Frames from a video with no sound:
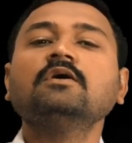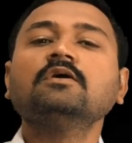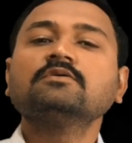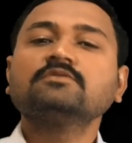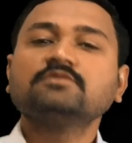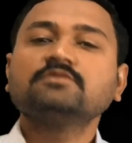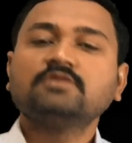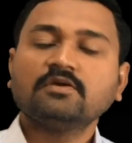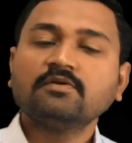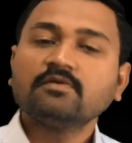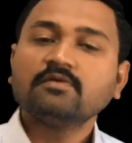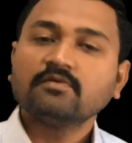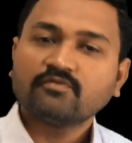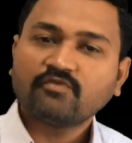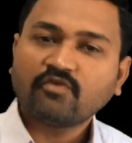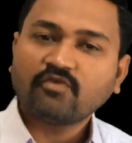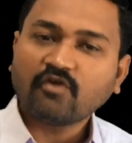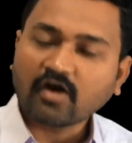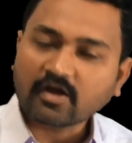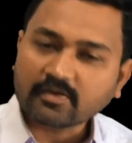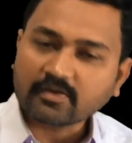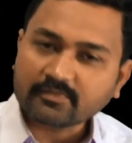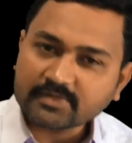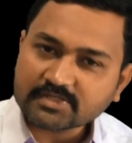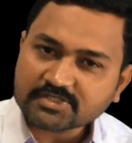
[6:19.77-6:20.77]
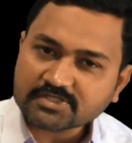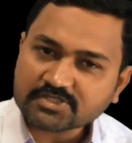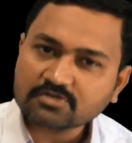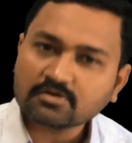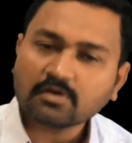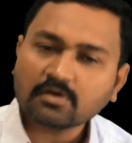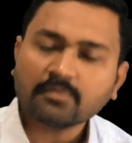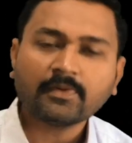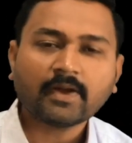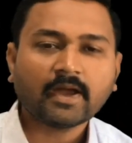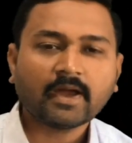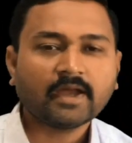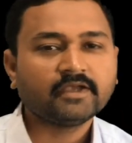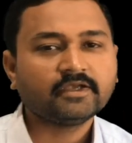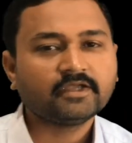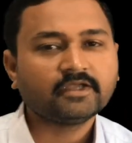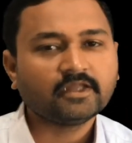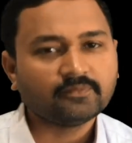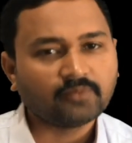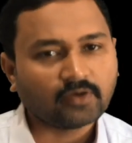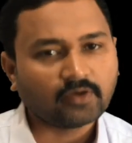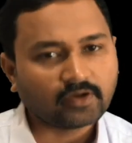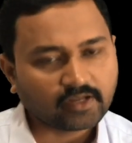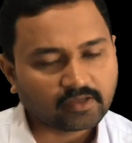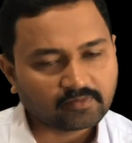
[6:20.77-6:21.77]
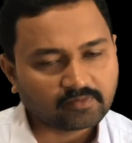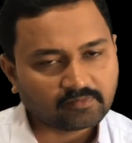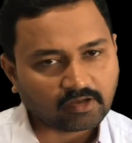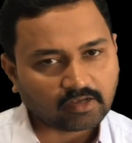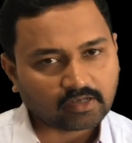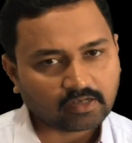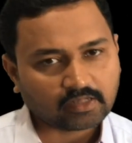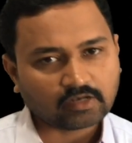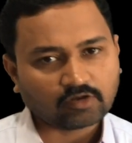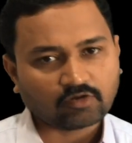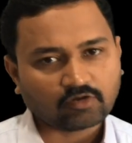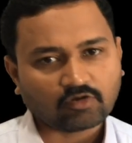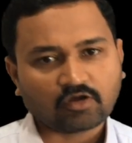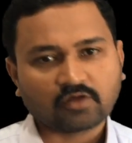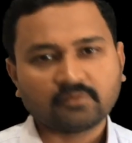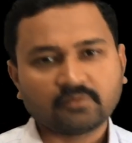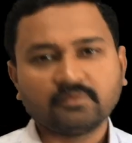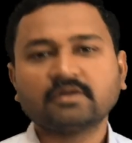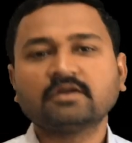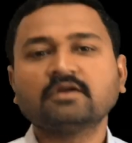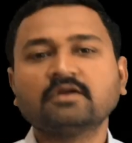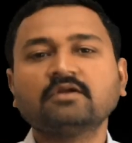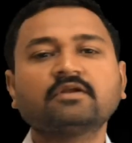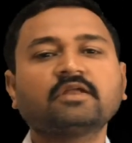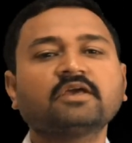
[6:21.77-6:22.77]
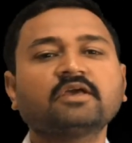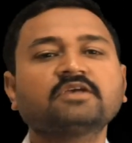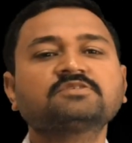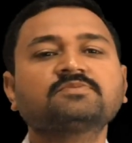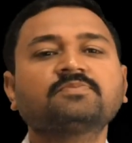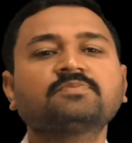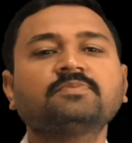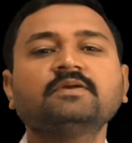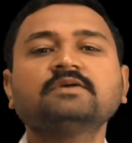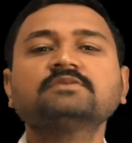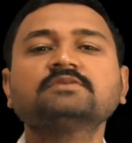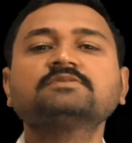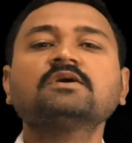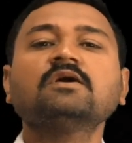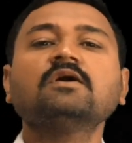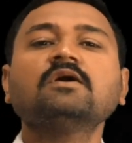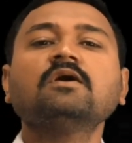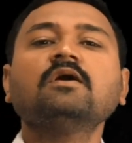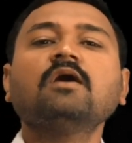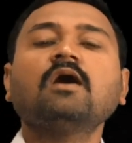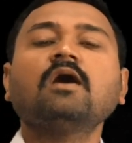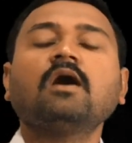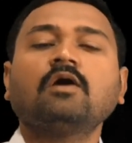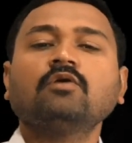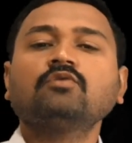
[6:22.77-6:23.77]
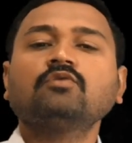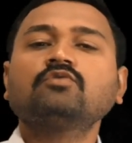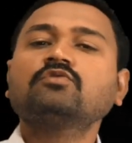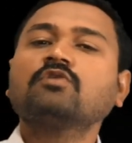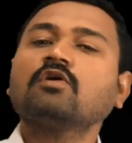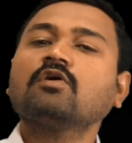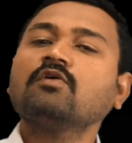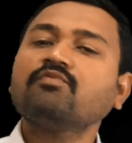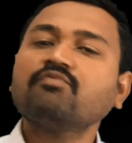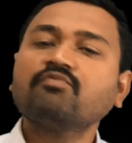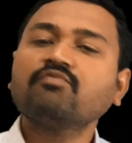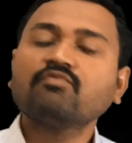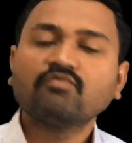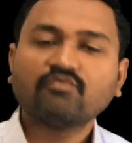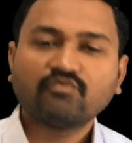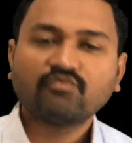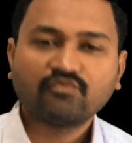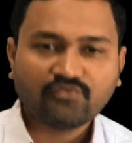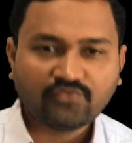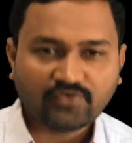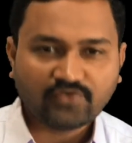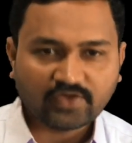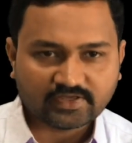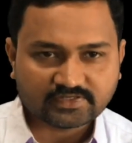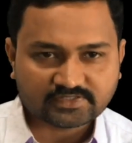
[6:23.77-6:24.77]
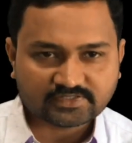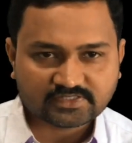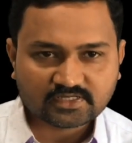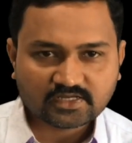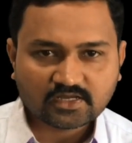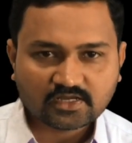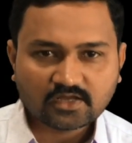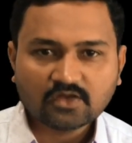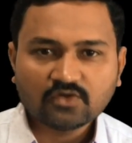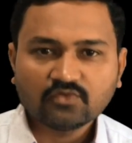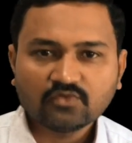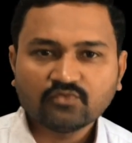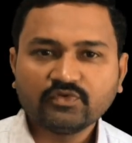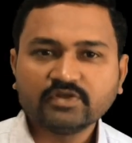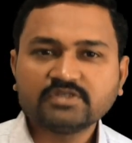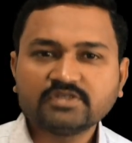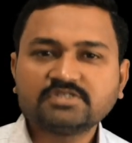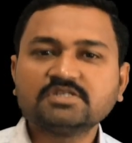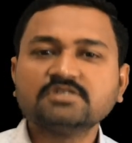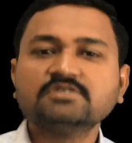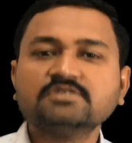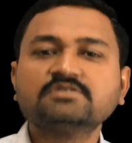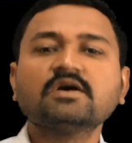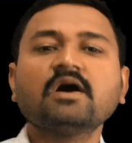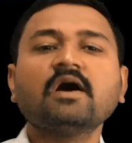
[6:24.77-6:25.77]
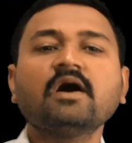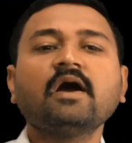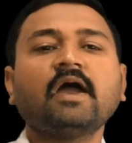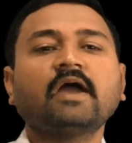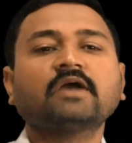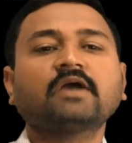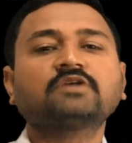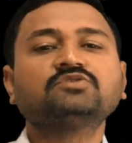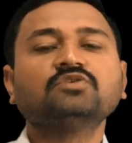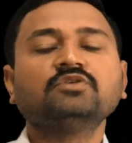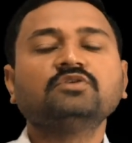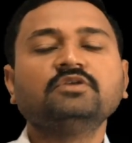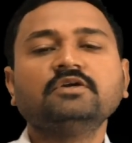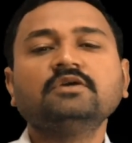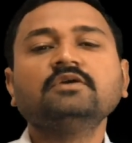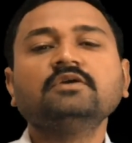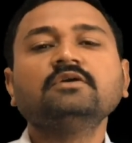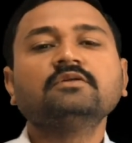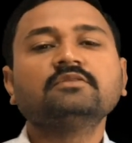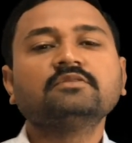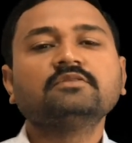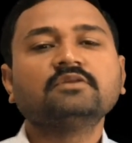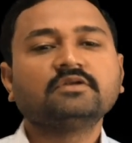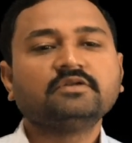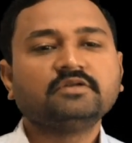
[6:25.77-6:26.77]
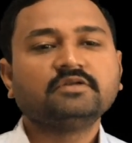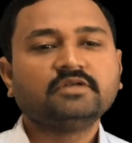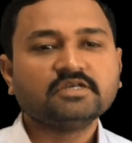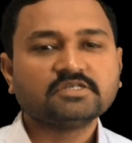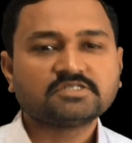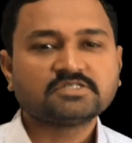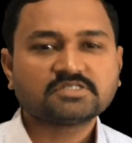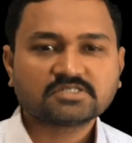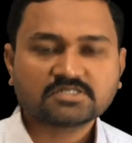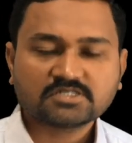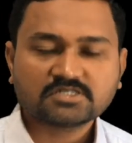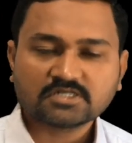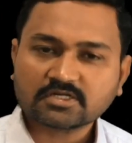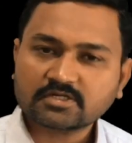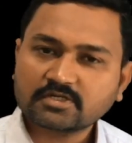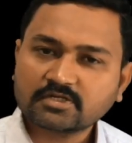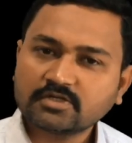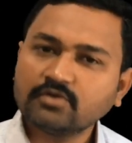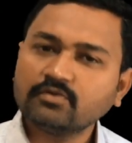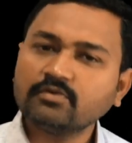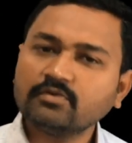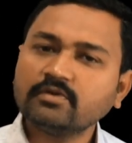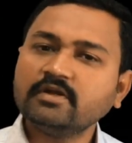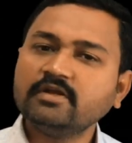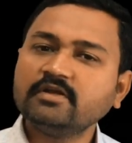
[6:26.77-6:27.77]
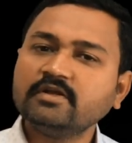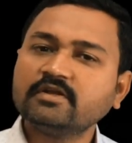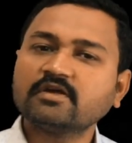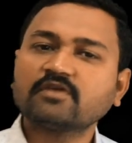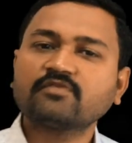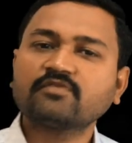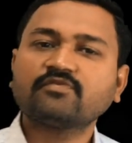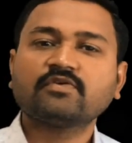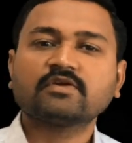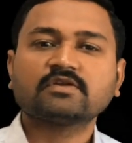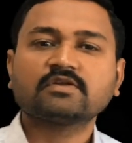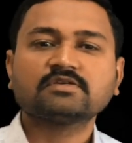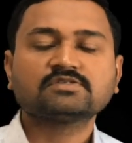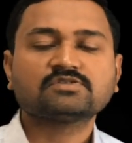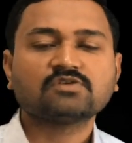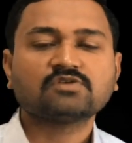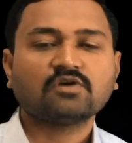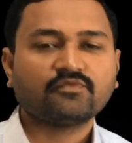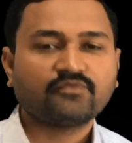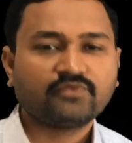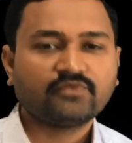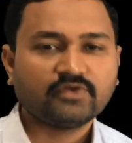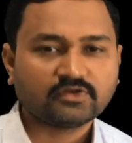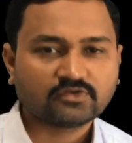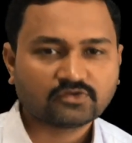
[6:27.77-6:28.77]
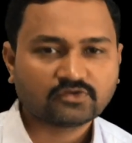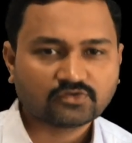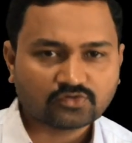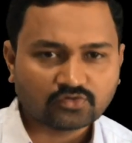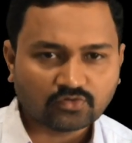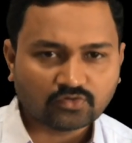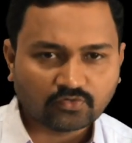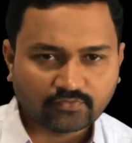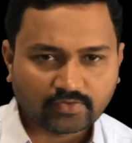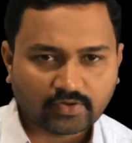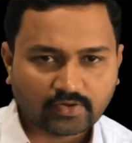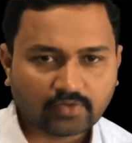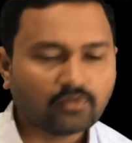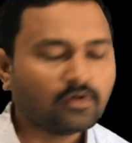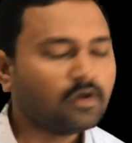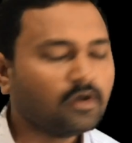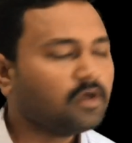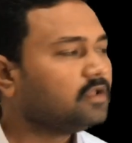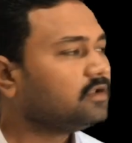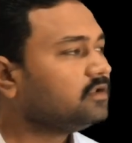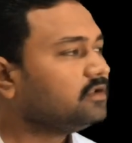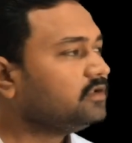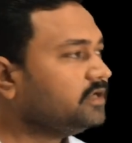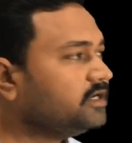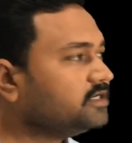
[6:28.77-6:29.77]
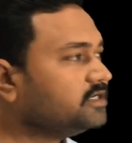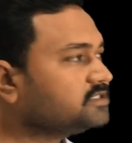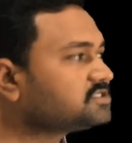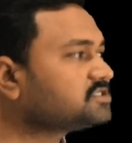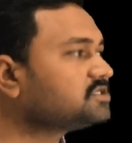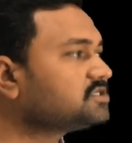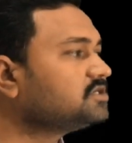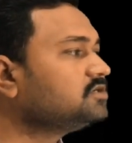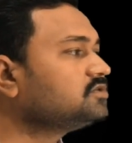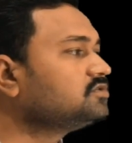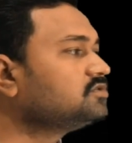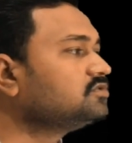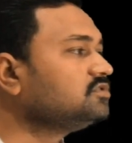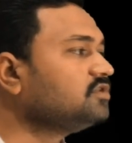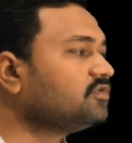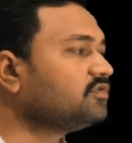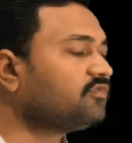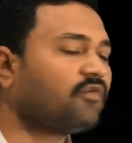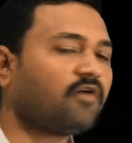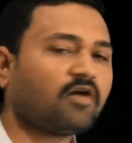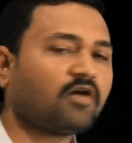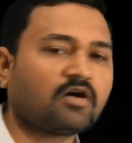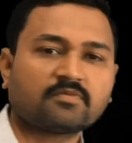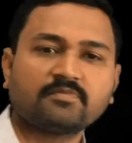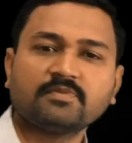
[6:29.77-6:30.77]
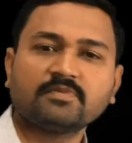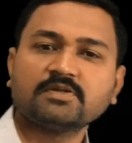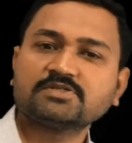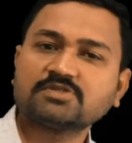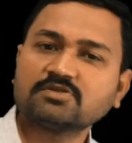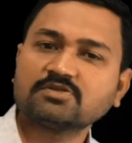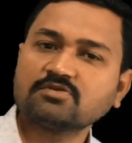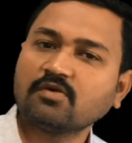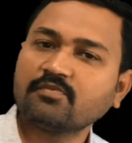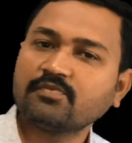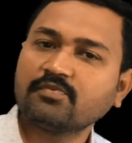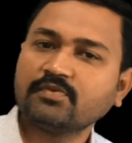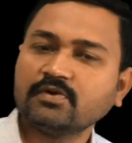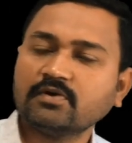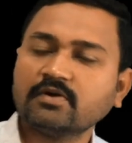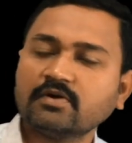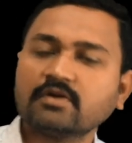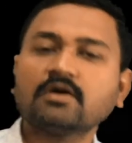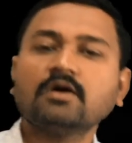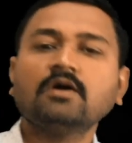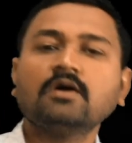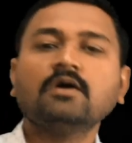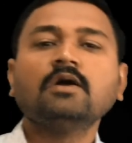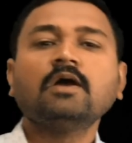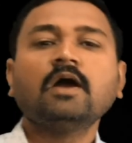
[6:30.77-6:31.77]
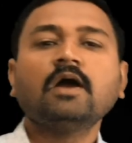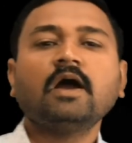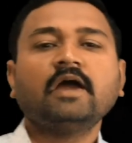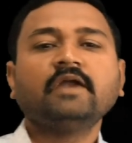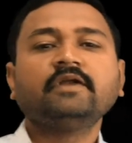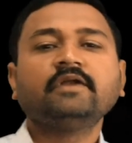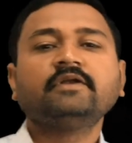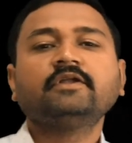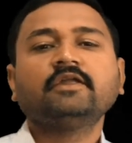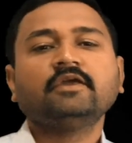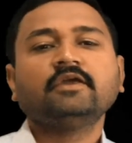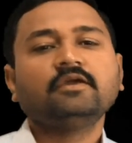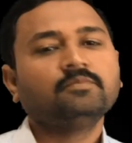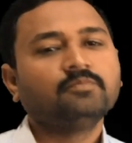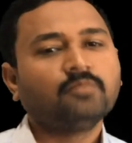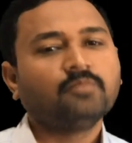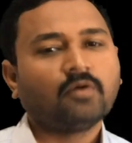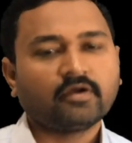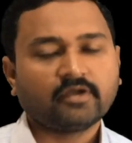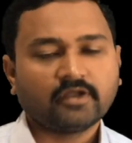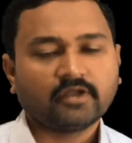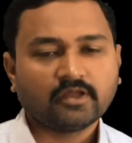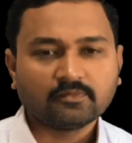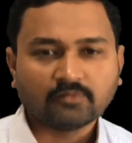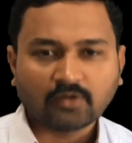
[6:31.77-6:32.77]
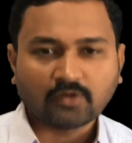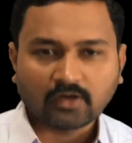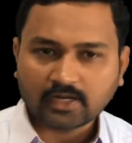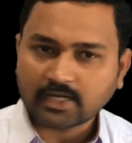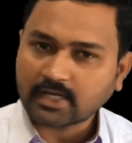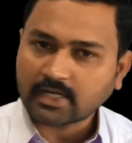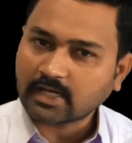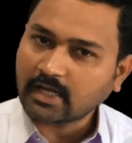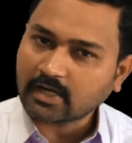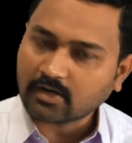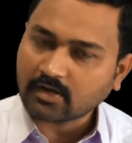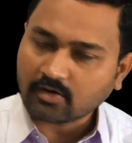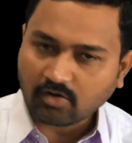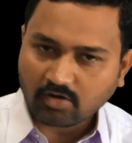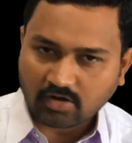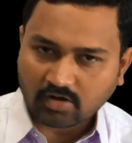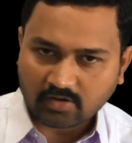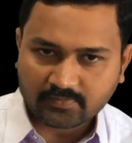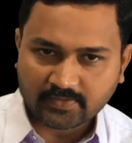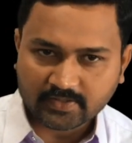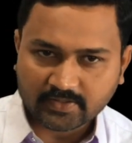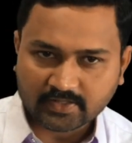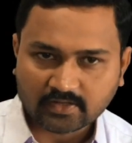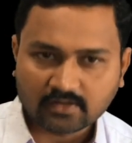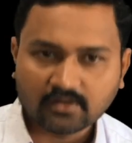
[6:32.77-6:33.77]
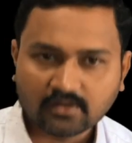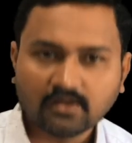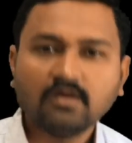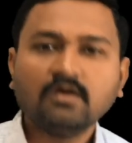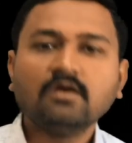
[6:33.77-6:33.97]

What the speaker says: the formation of antibonding molecular orbital takes place out of phase, which is actually the destructive interference of a two wave leads to the formation of your antibonding molecular orbital,